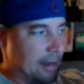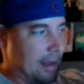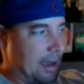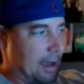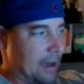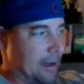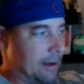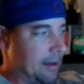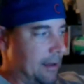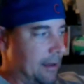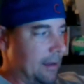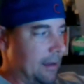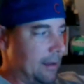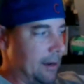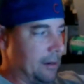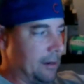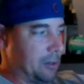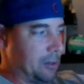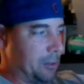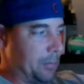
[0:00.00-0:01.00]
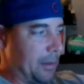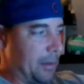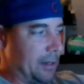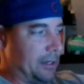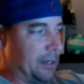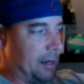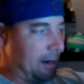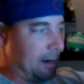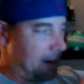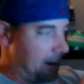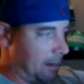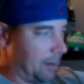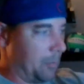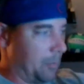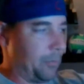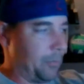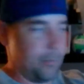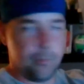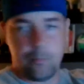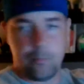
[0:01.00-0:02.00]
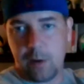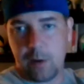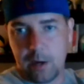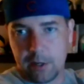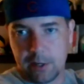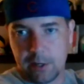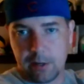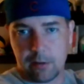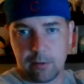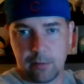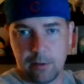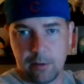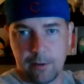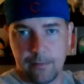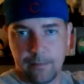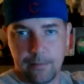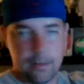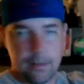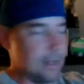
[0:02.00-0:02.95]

down. There's your spongy area. You puncture through.